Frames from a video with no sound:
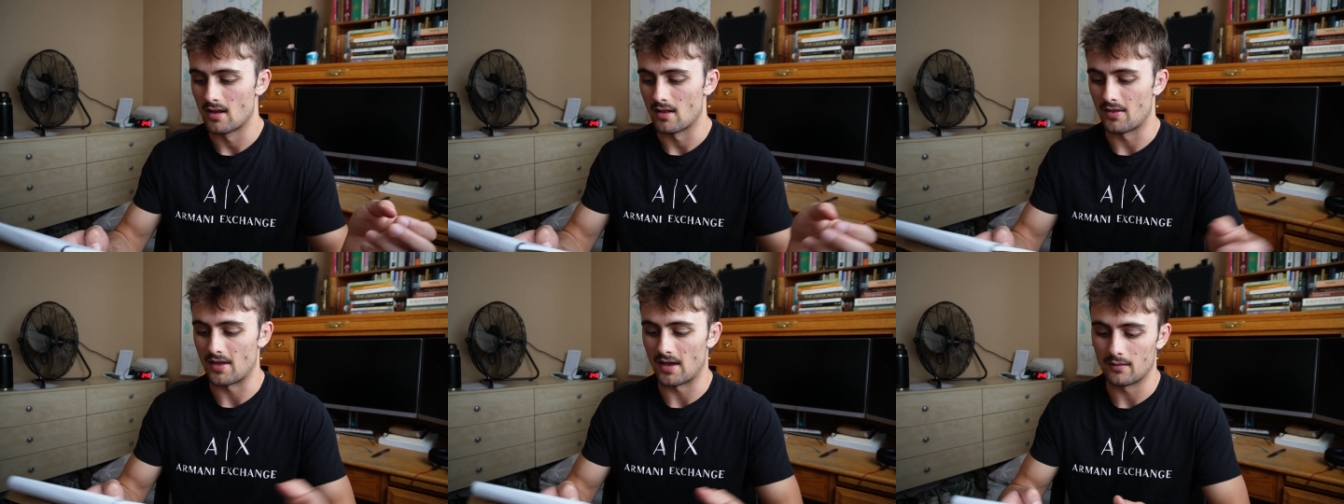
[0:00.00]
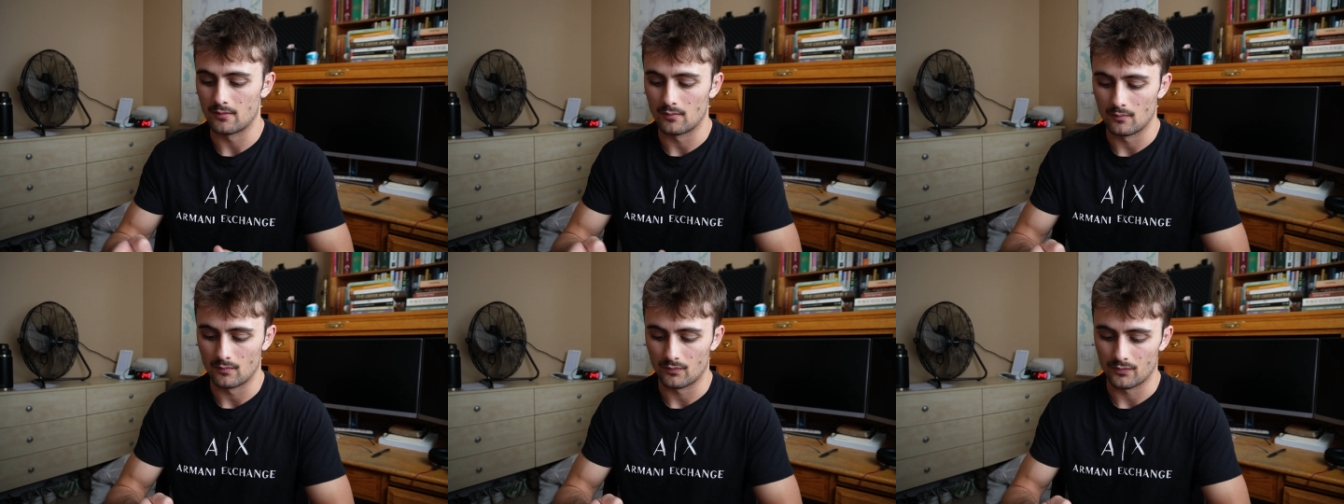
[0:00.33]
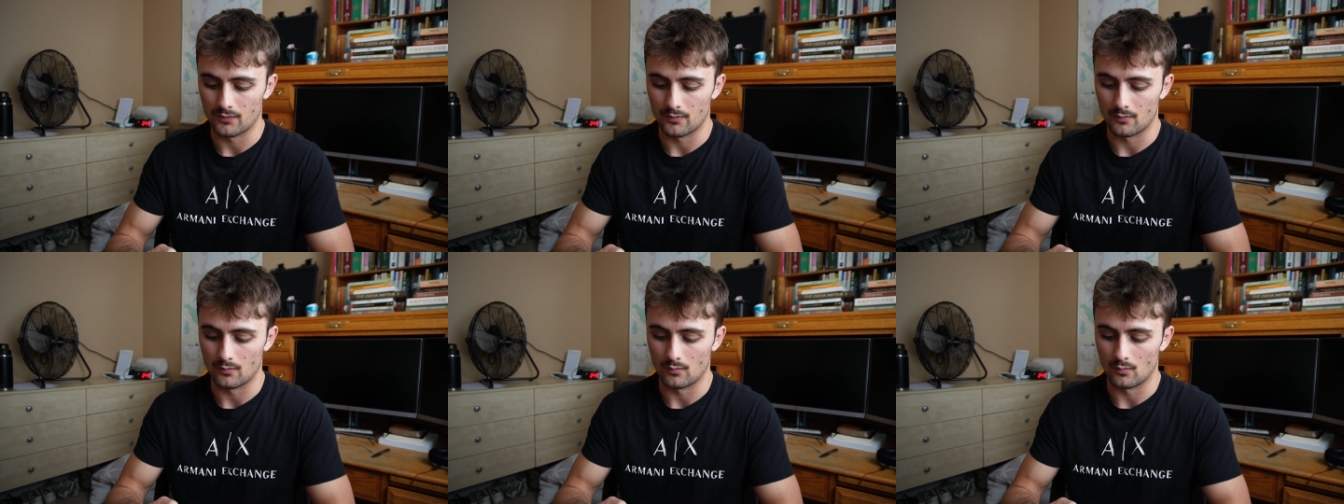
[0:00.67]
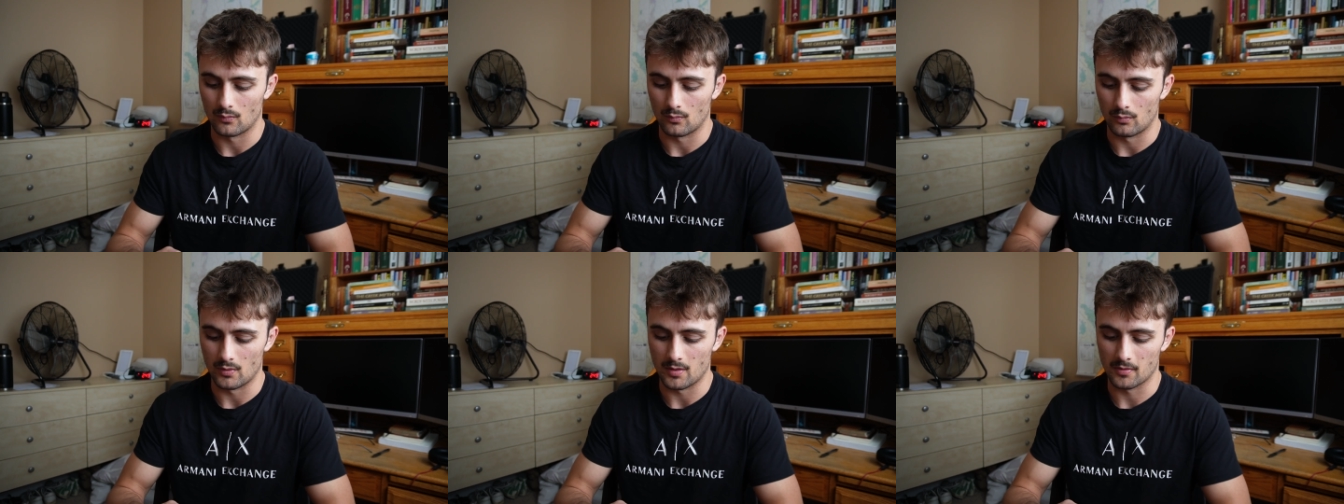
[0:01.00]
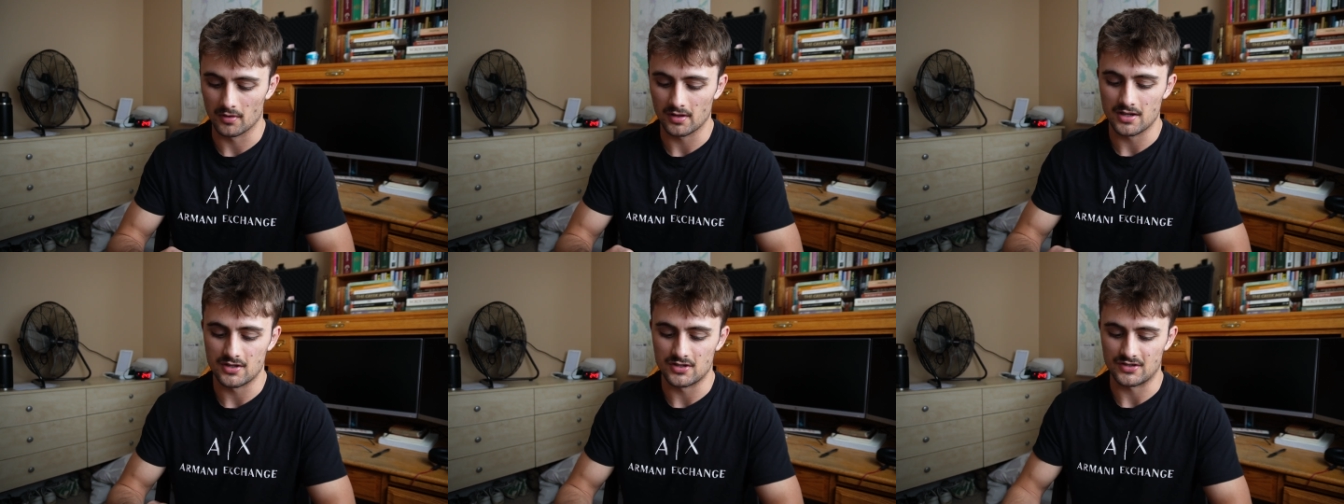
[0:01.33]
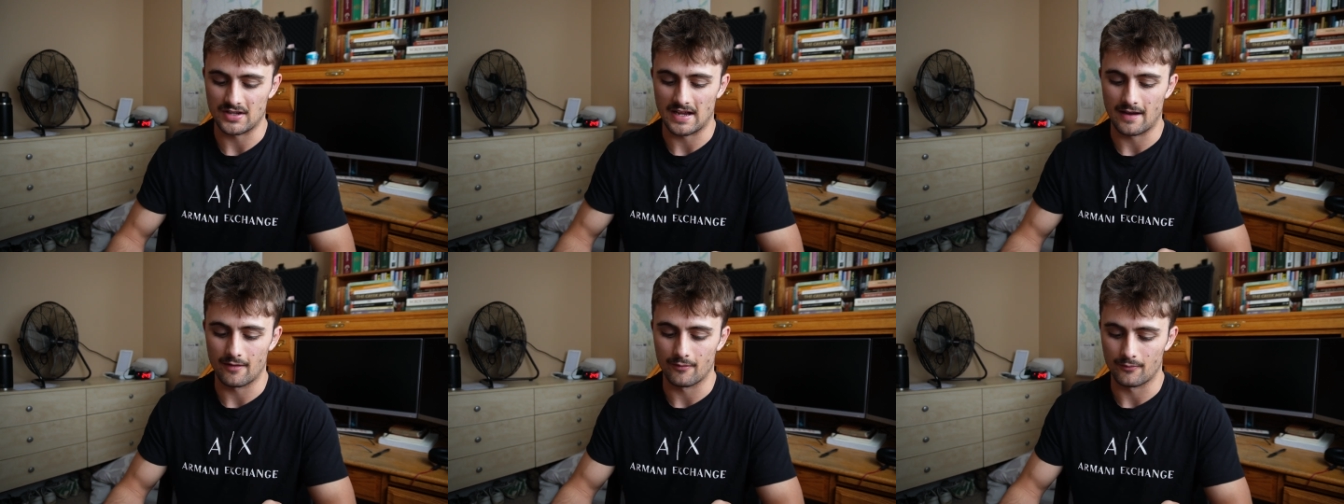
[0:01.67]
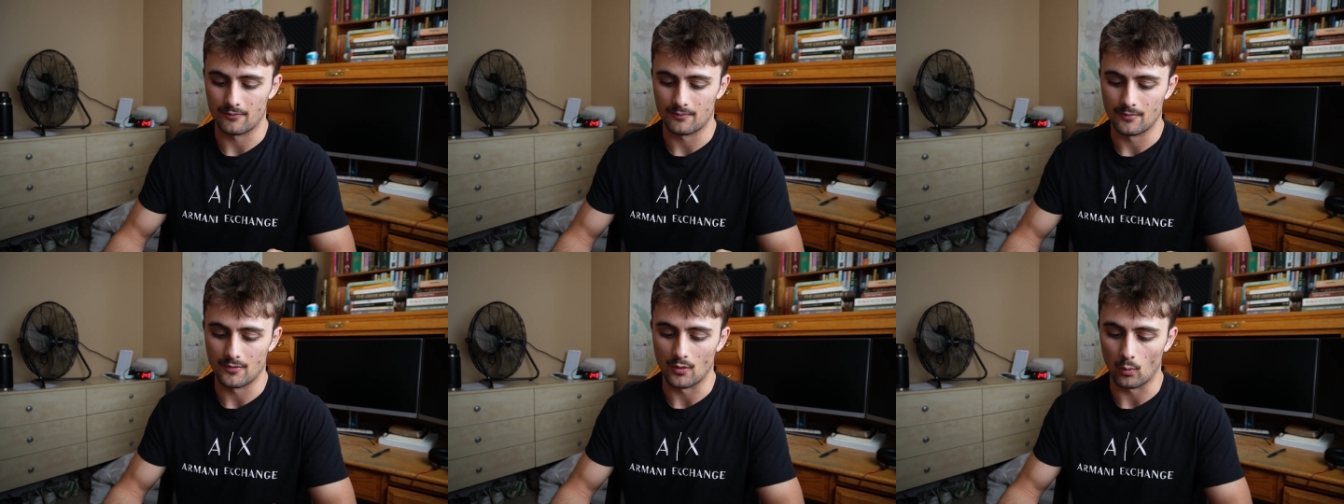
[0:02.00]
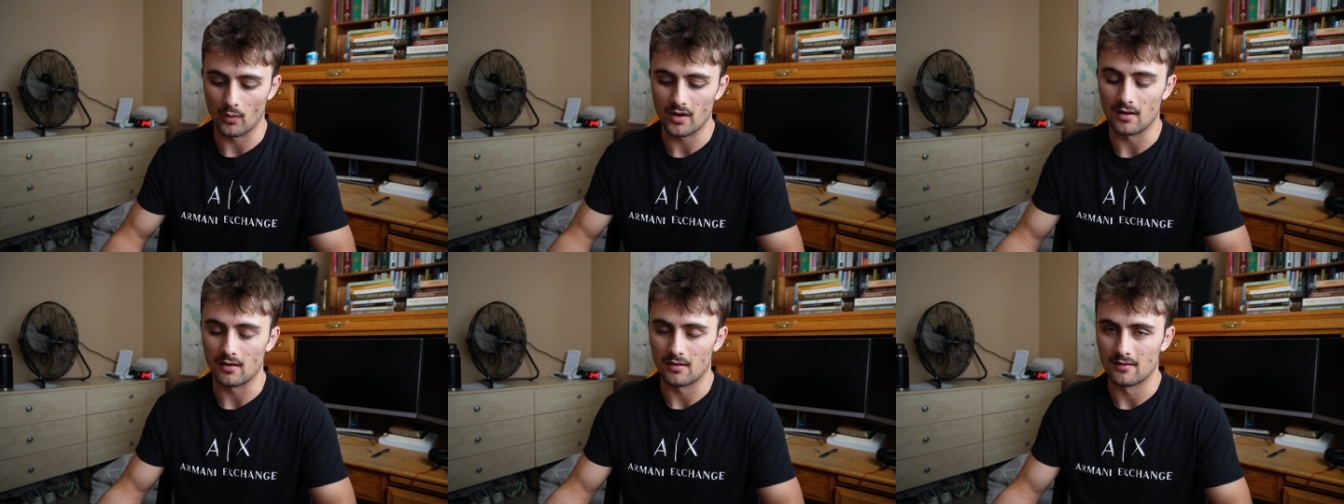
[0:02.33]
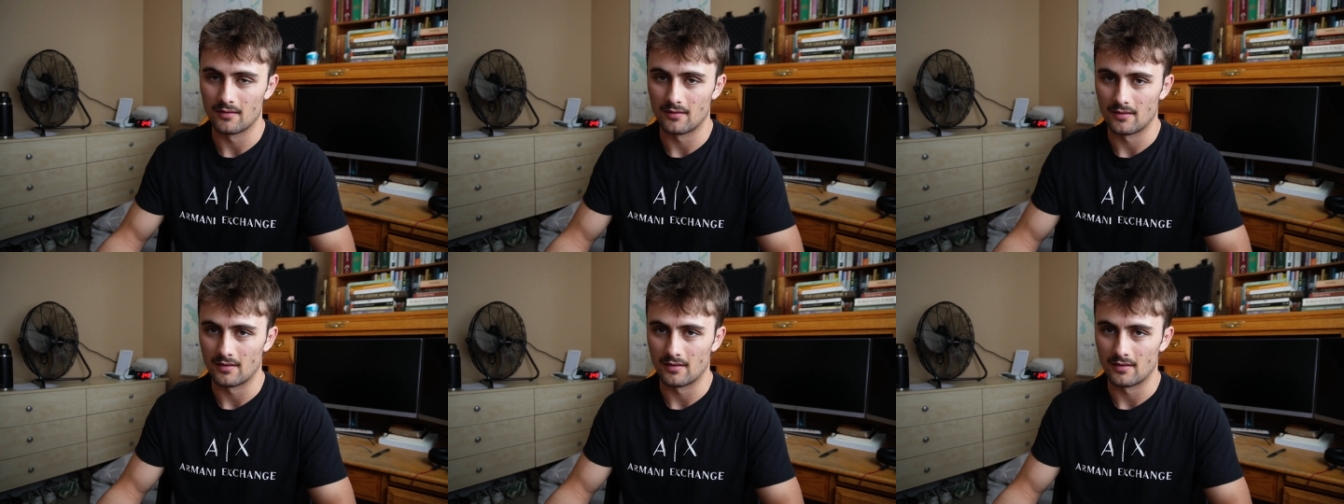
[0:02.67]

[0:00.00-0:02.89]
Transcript: then we really just have the will